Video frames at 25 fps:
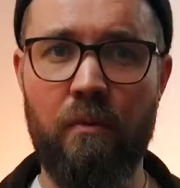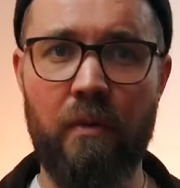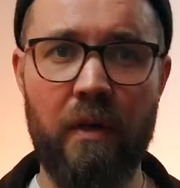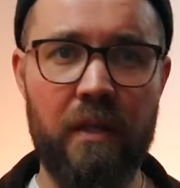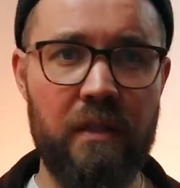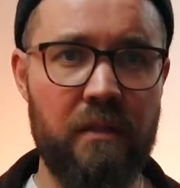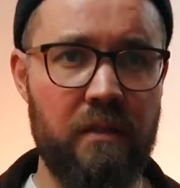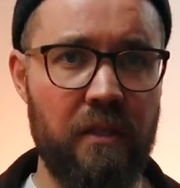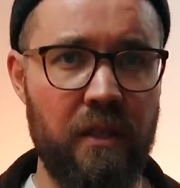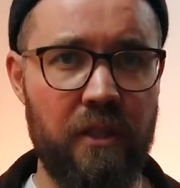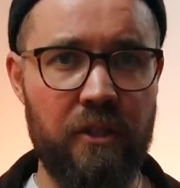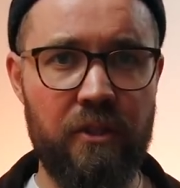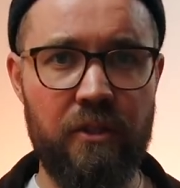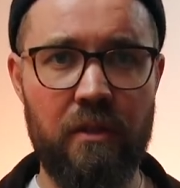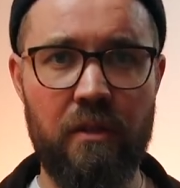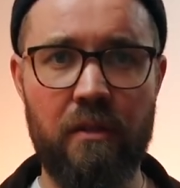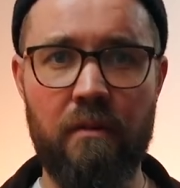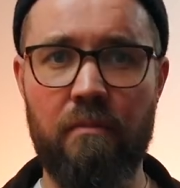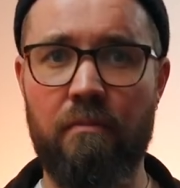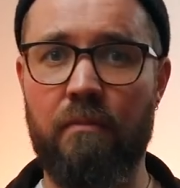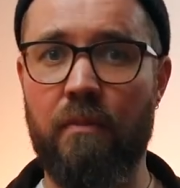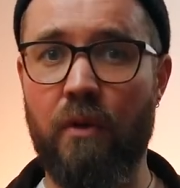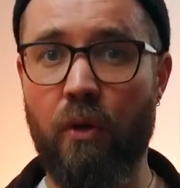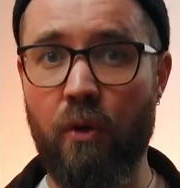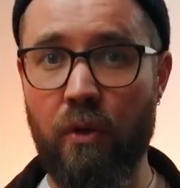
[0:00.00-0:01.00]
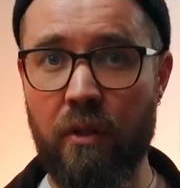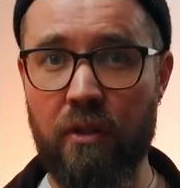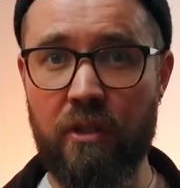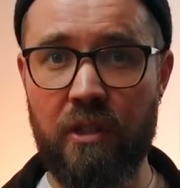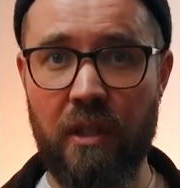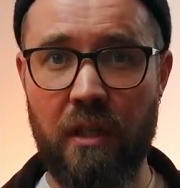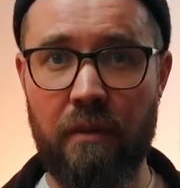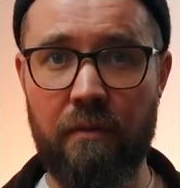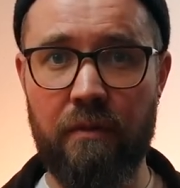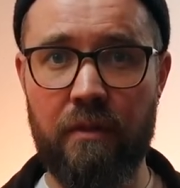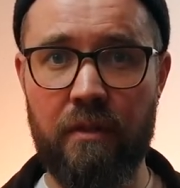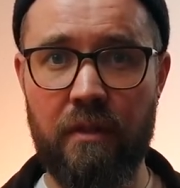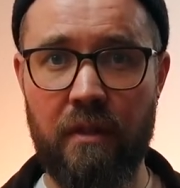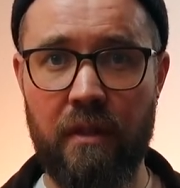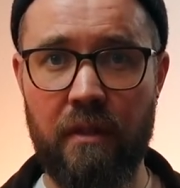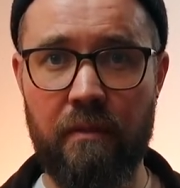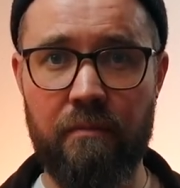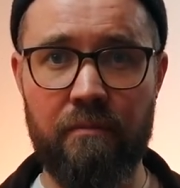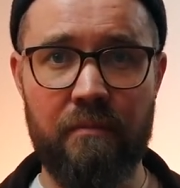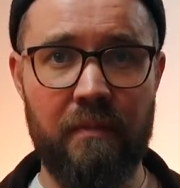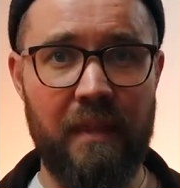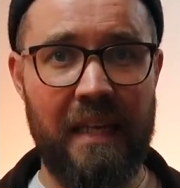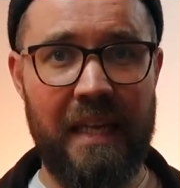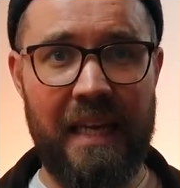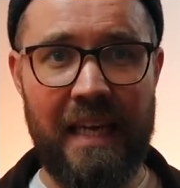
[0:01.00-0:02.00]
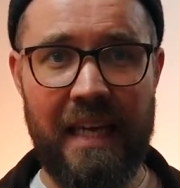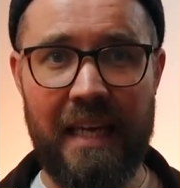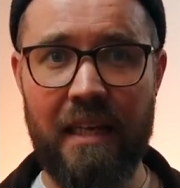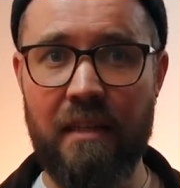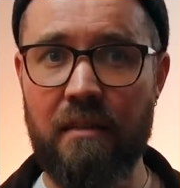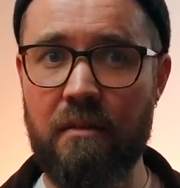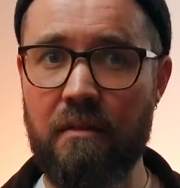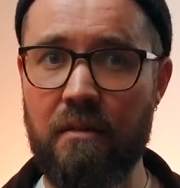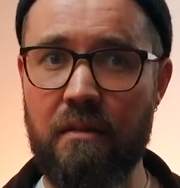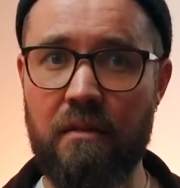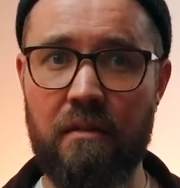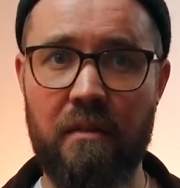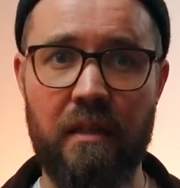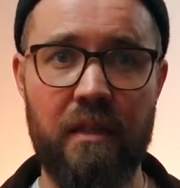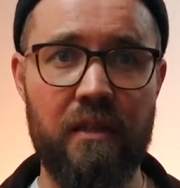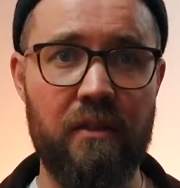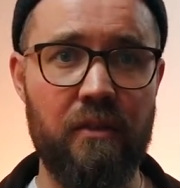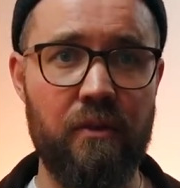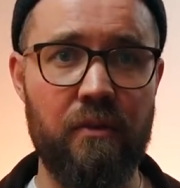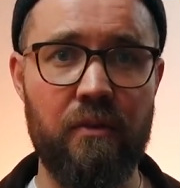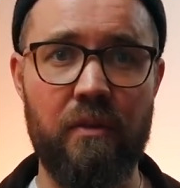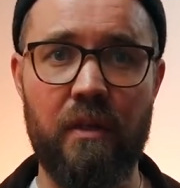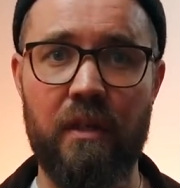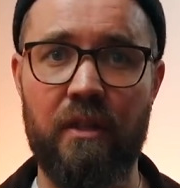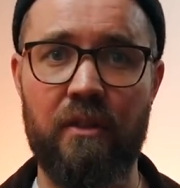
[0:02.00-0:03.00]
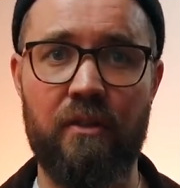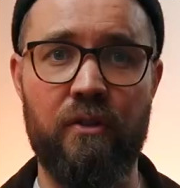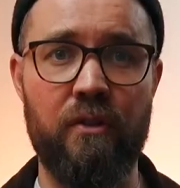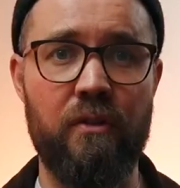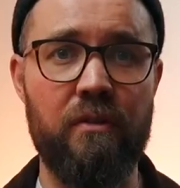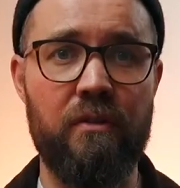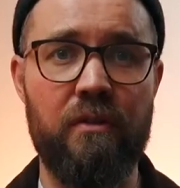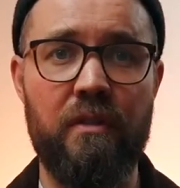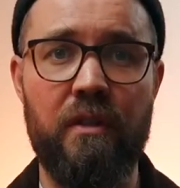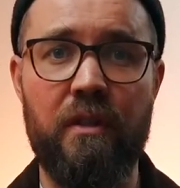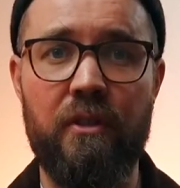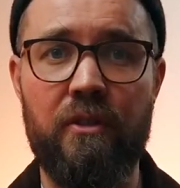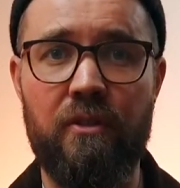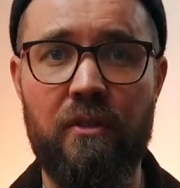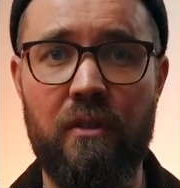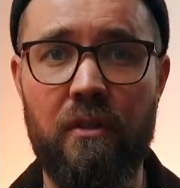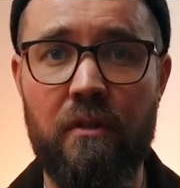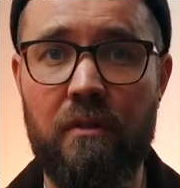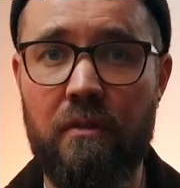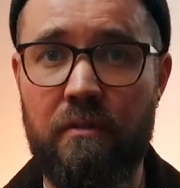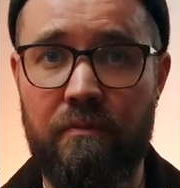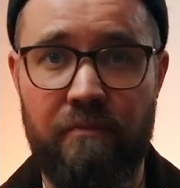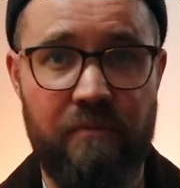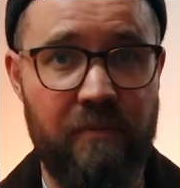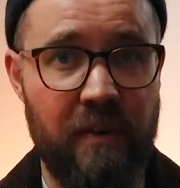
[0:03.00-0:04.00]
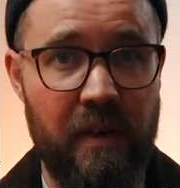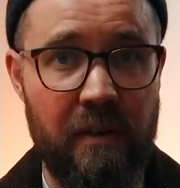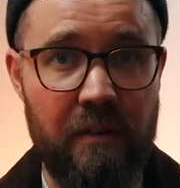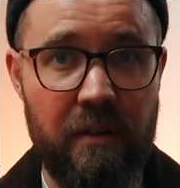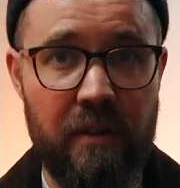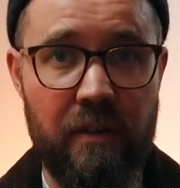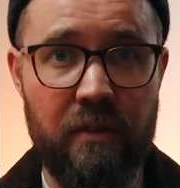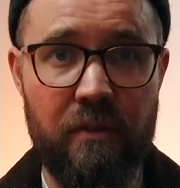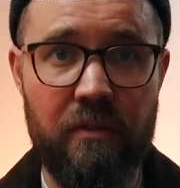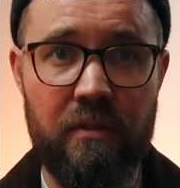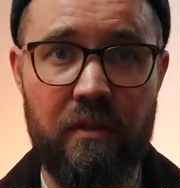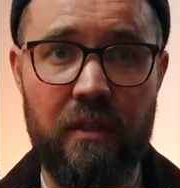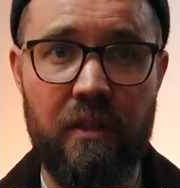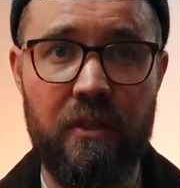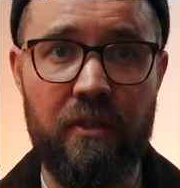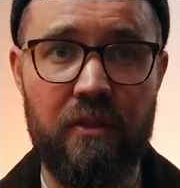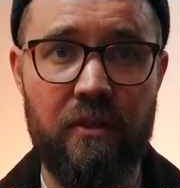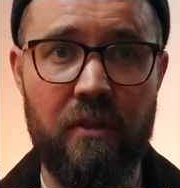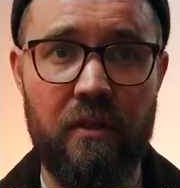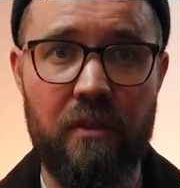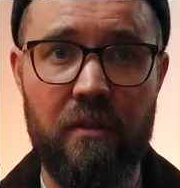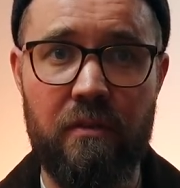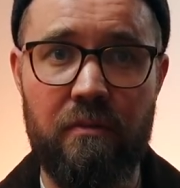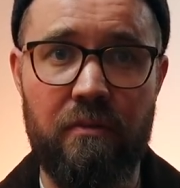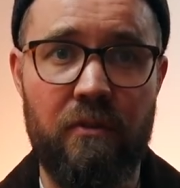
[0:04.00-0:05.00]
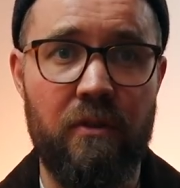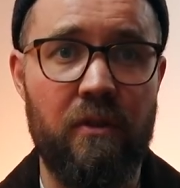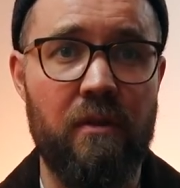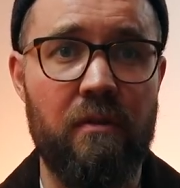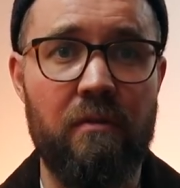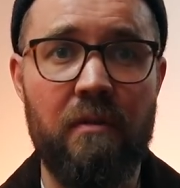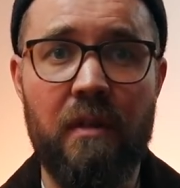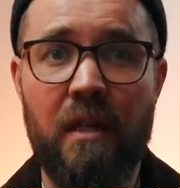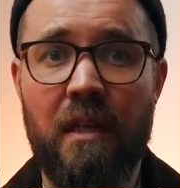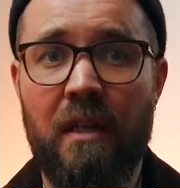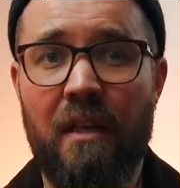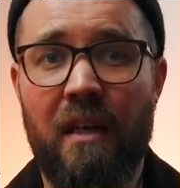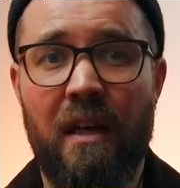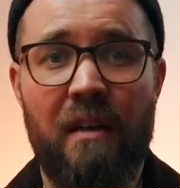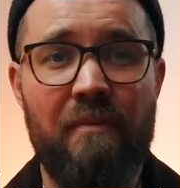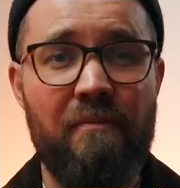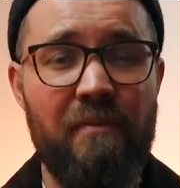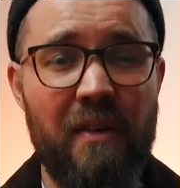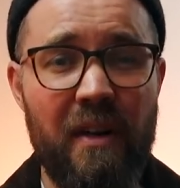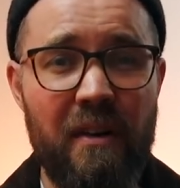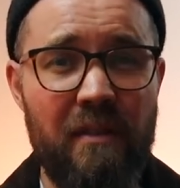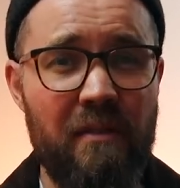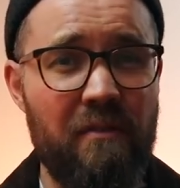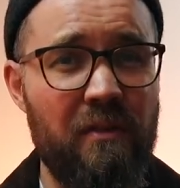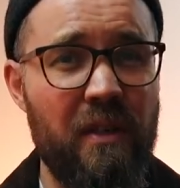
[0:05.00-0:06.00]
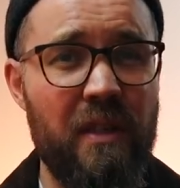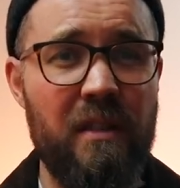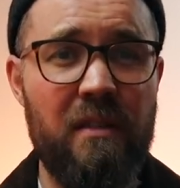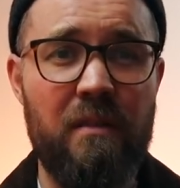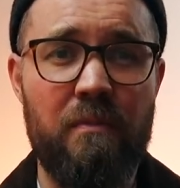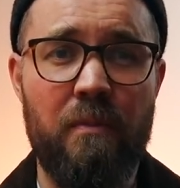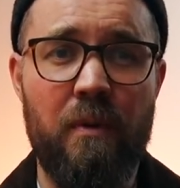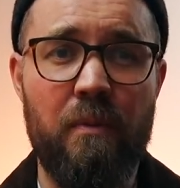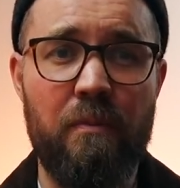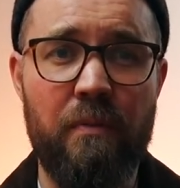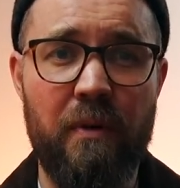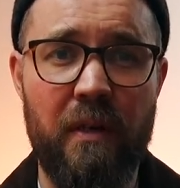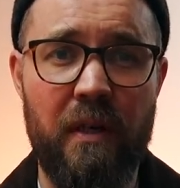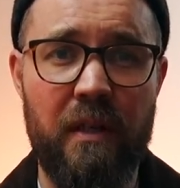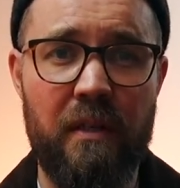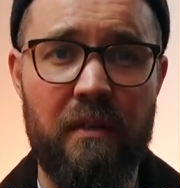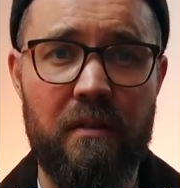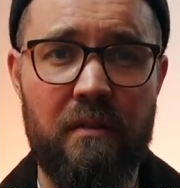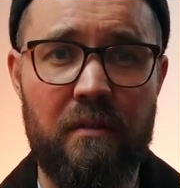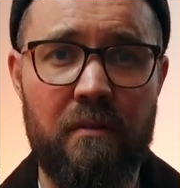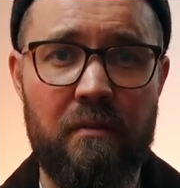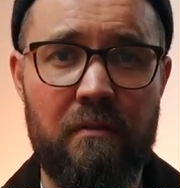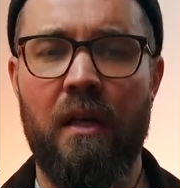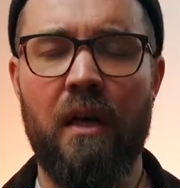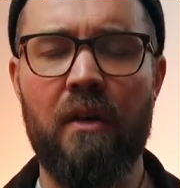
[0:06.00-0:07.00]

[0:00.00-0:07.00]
White t-shirt, low longevity, Hanes, they do good t-shirts, very good t-shirts for a very reasonable price.